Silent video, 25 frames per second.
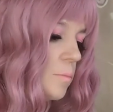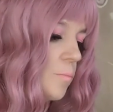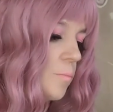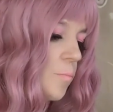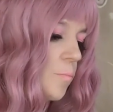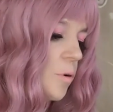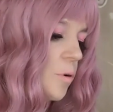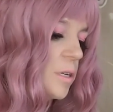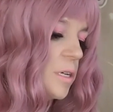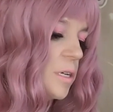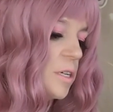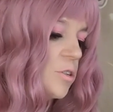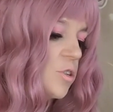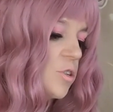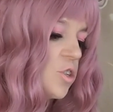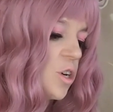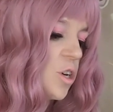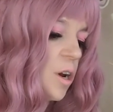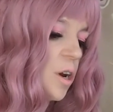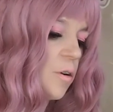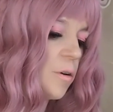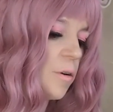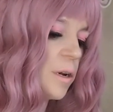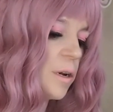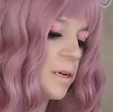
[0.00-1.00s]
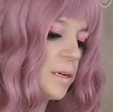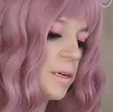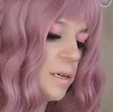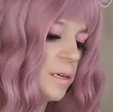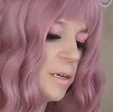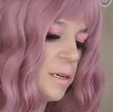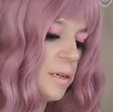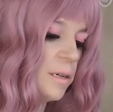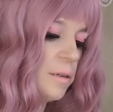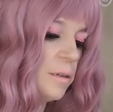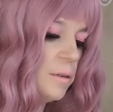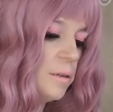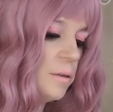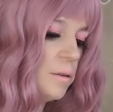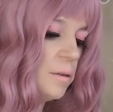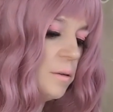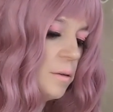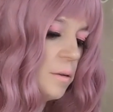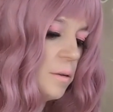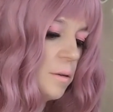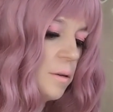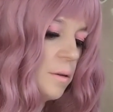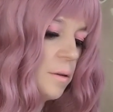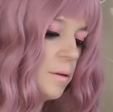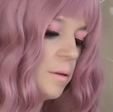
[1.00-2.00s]
pretty cherry-y,
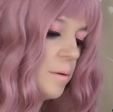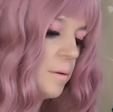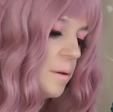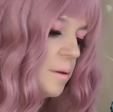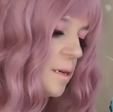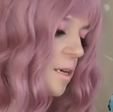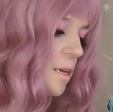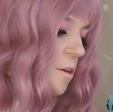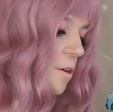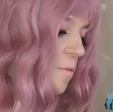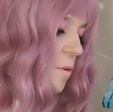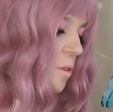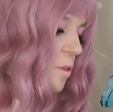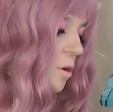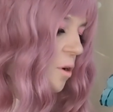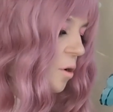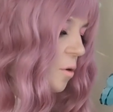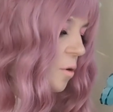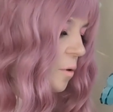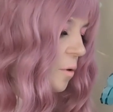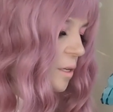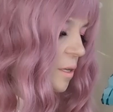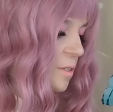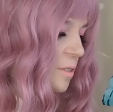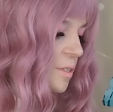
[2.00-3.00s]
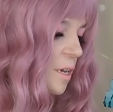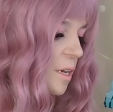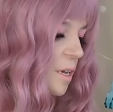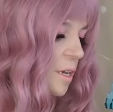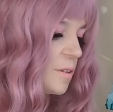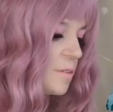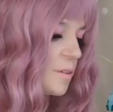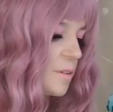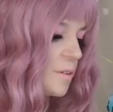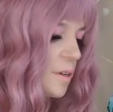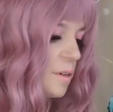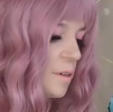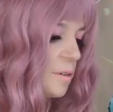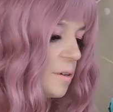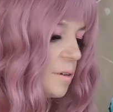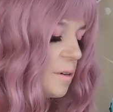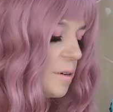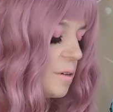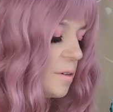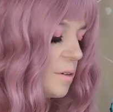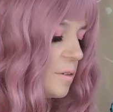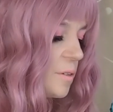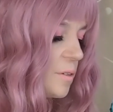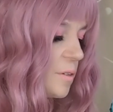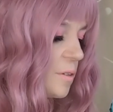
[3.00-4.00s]
even though it says it
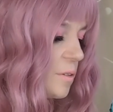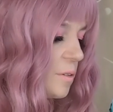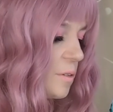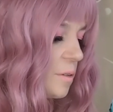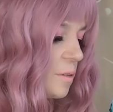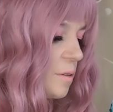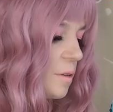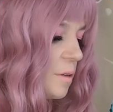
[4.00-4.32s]
is